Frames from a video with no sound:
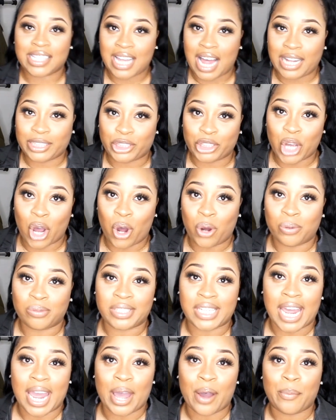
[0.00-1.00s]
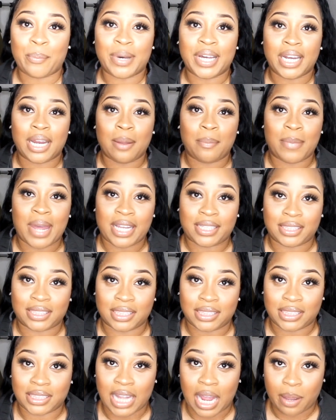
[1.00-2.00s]
like toned down, but it makes
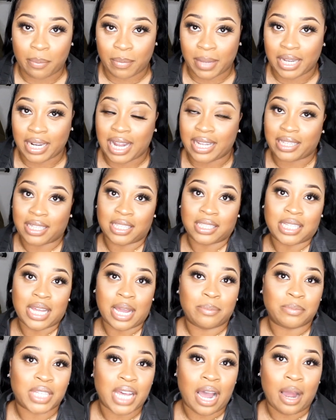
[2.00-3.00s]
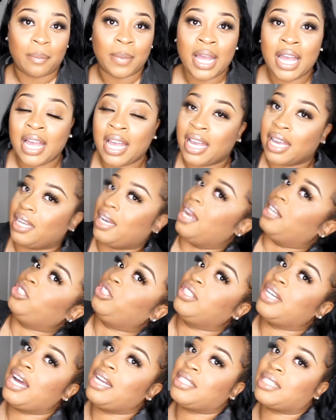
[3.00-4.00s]
a statement at the same time. And as
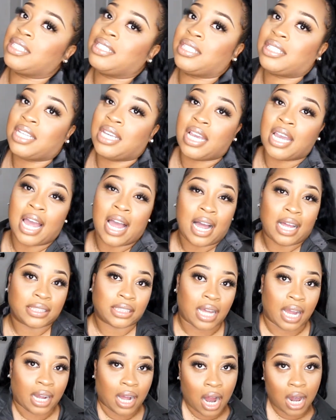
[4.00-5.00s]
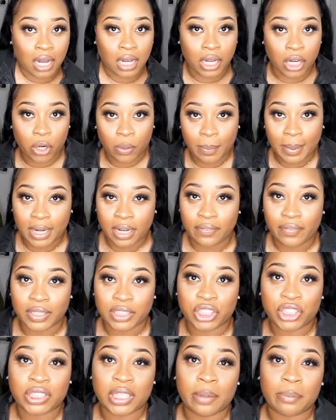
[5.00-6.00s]
you guys can see, it has like a little bit of a
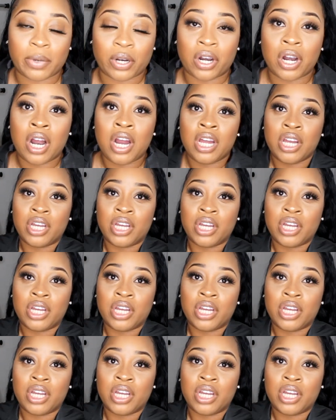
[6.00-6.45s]
shimmer